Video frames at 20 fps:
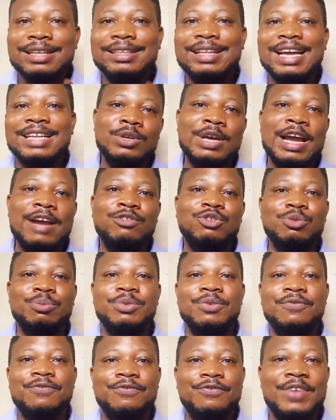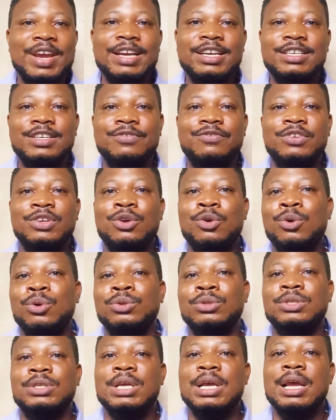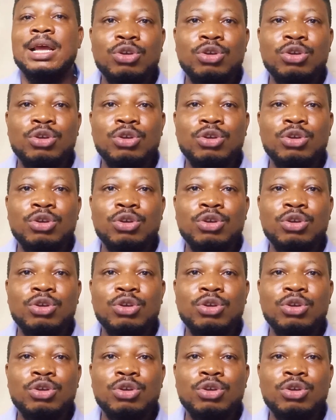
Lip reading: It doesn't have to be very difficult.